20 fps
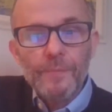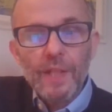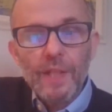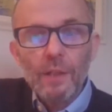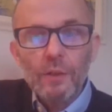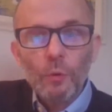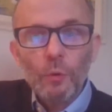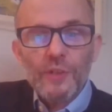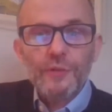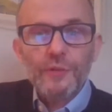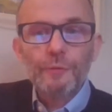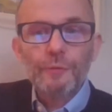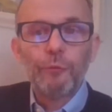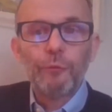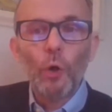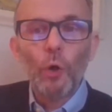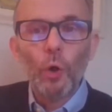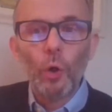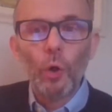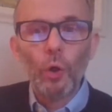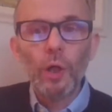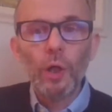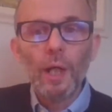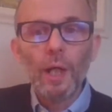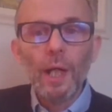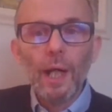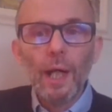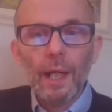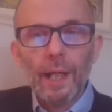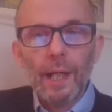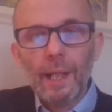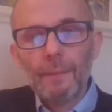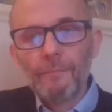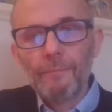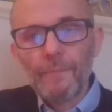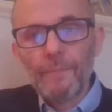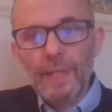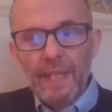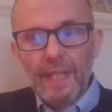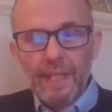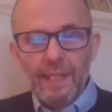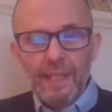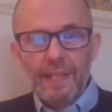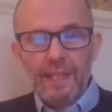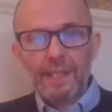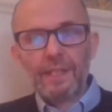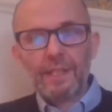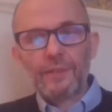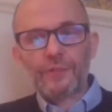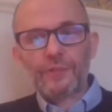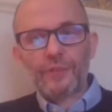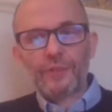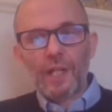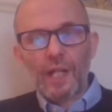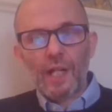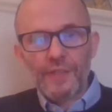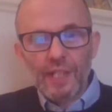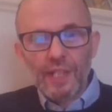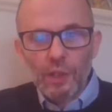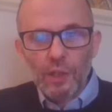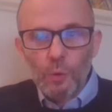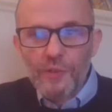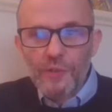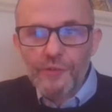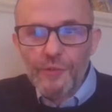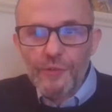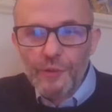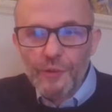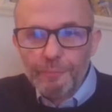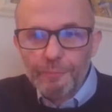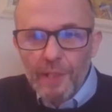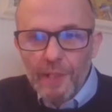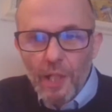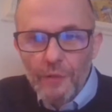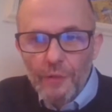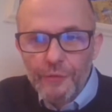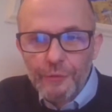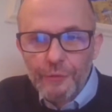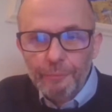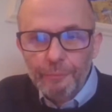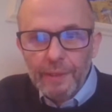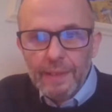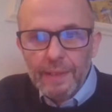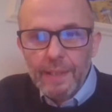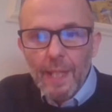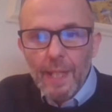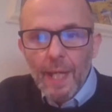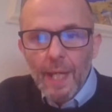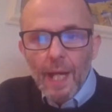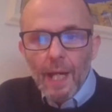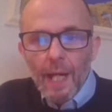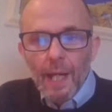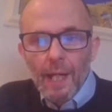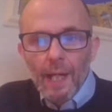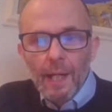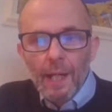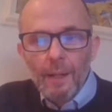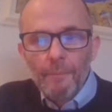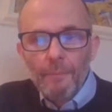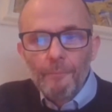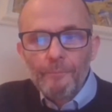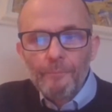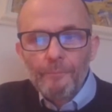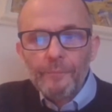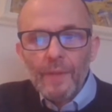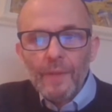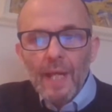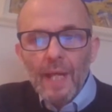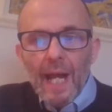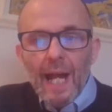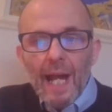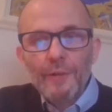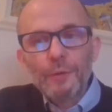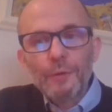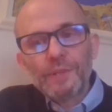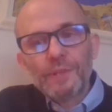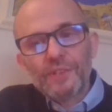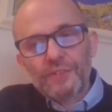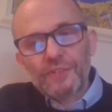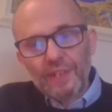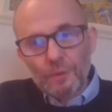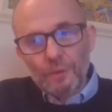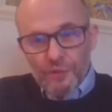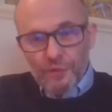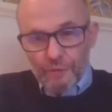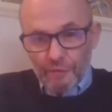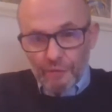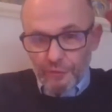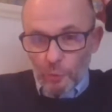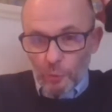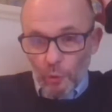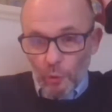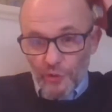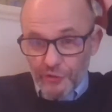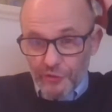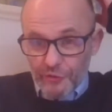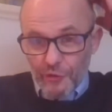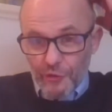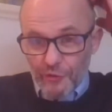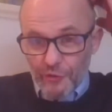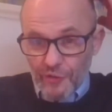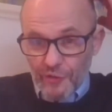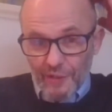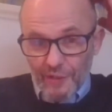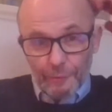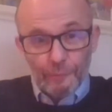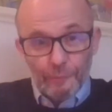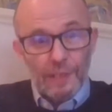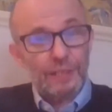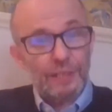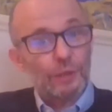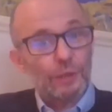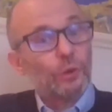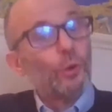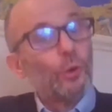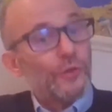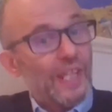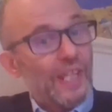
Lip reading: Question 4 is, I think, a question that's been asked to me. How do we distinguish if a small institution has a really good course?